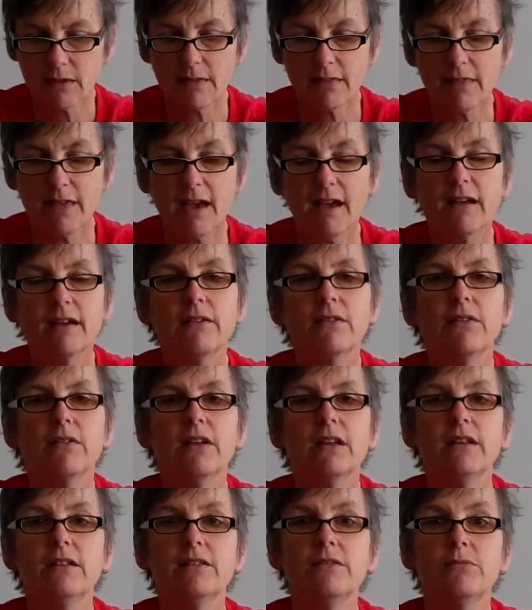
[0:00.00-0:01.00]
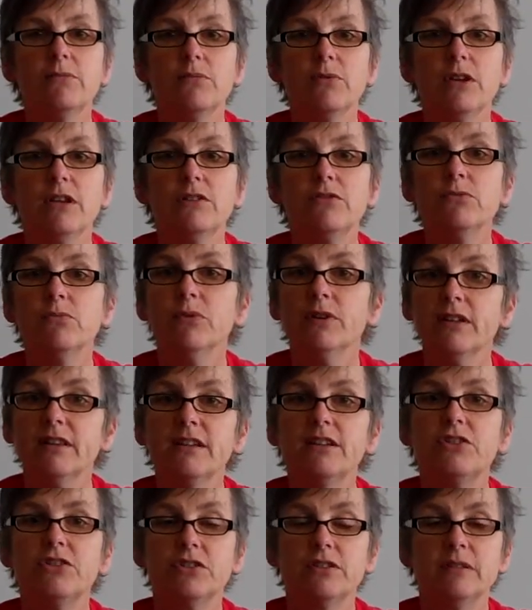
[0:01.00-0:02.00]
that it
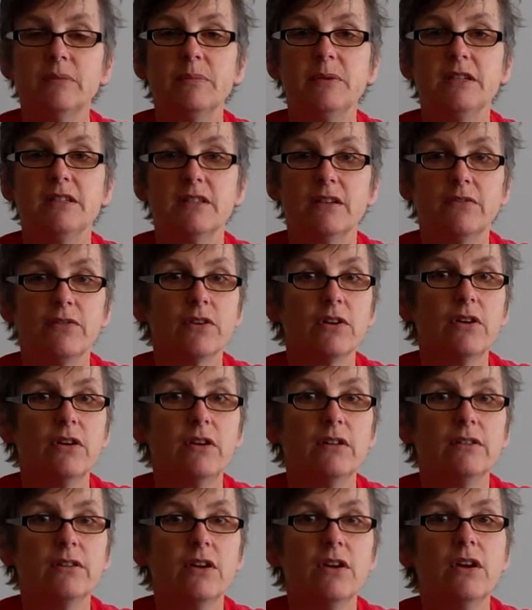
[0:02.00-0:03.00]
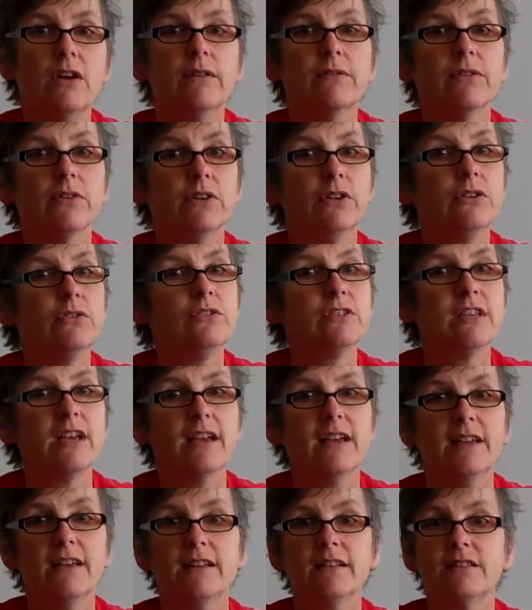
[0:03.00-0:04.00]
really shouldn't be difficult for you to
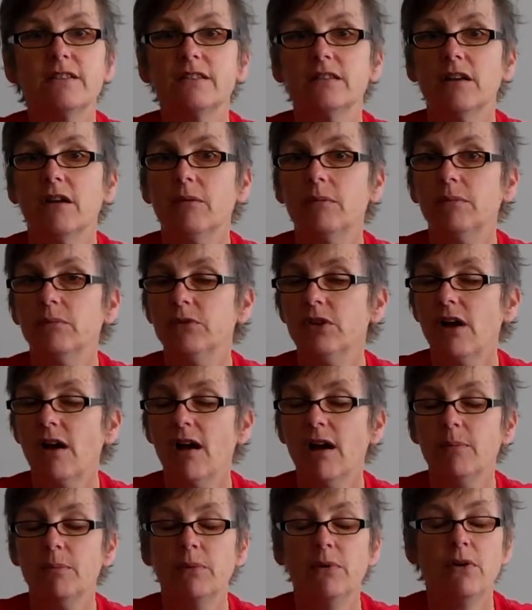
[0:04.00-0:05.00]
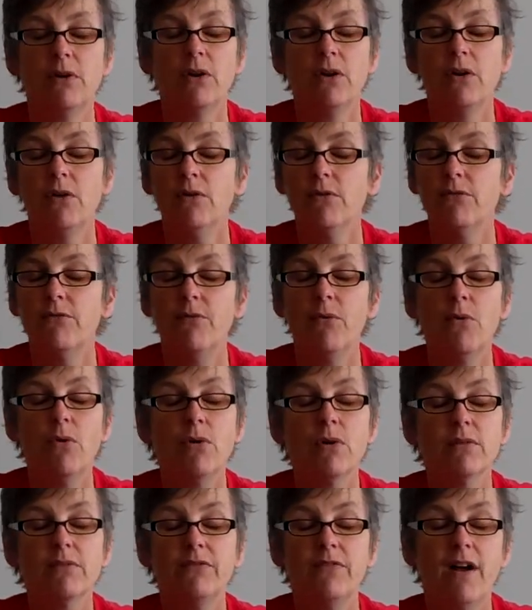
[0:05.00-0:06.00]
hit some top
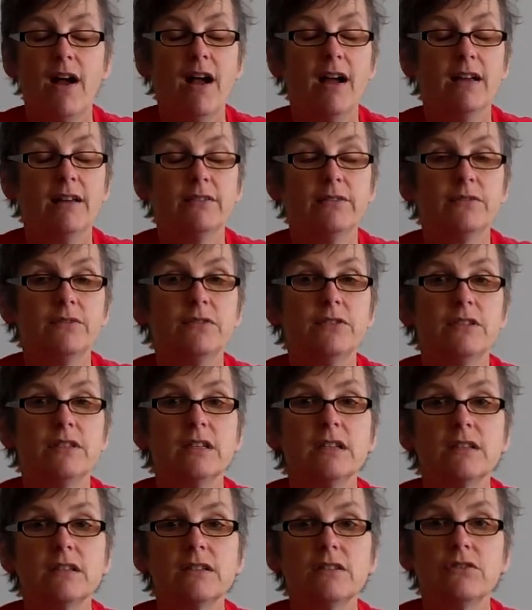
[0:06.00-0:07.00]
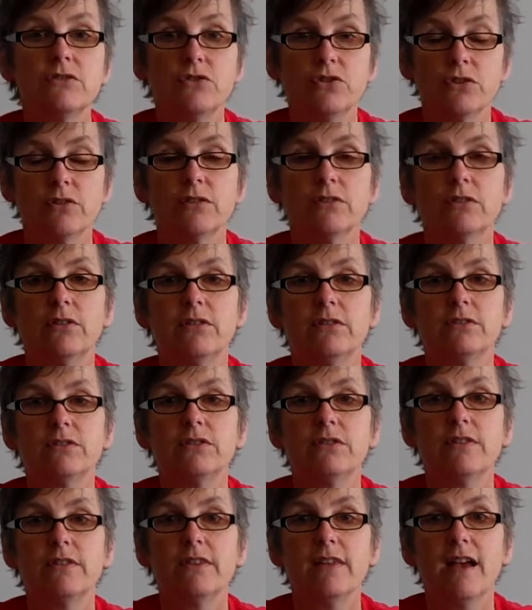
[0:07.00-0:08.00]
4, 5, 6
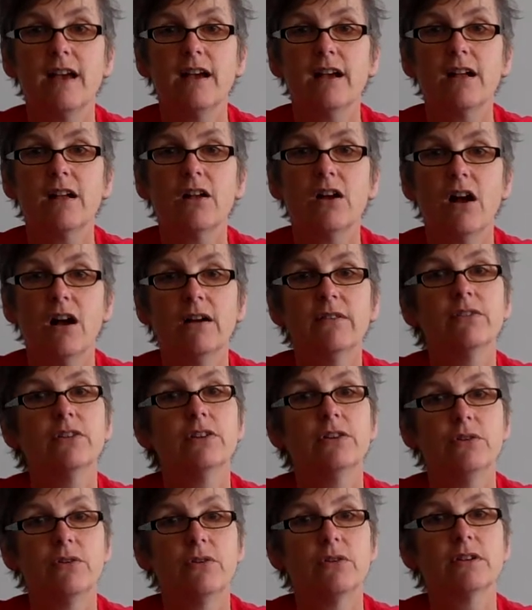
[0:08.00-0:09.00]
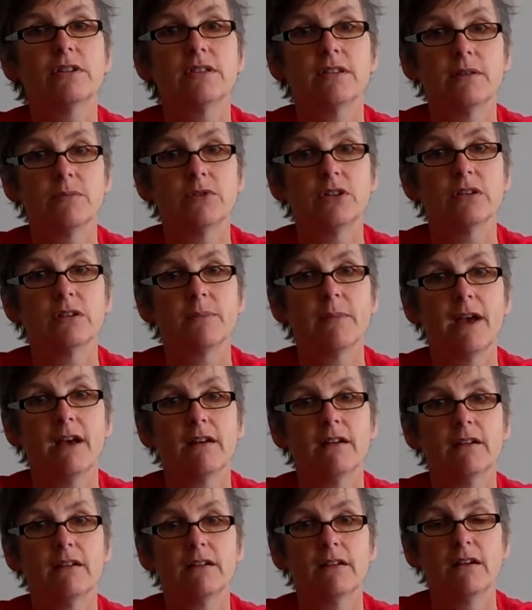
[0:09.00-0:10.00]
journals that cover your subject
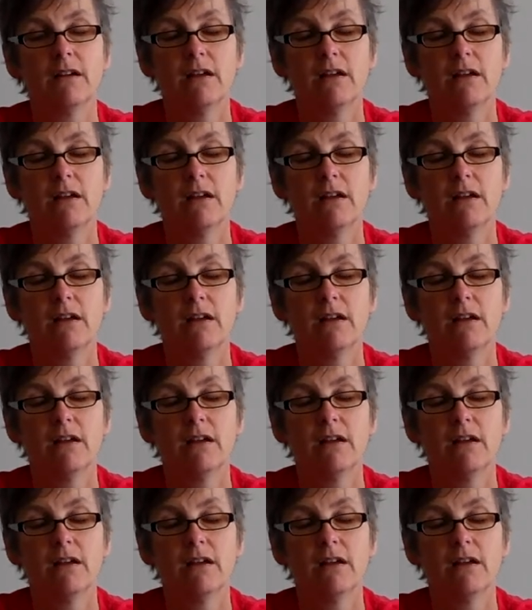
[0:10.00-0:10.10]
matter,